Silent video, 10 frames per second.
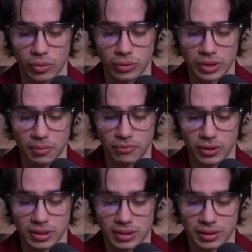some of
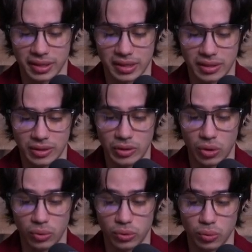us go
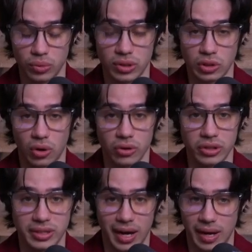through this all the
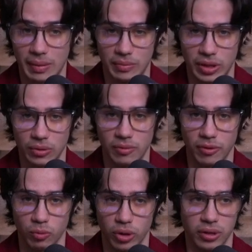time without even
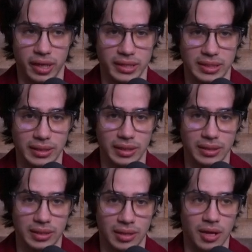realizing it,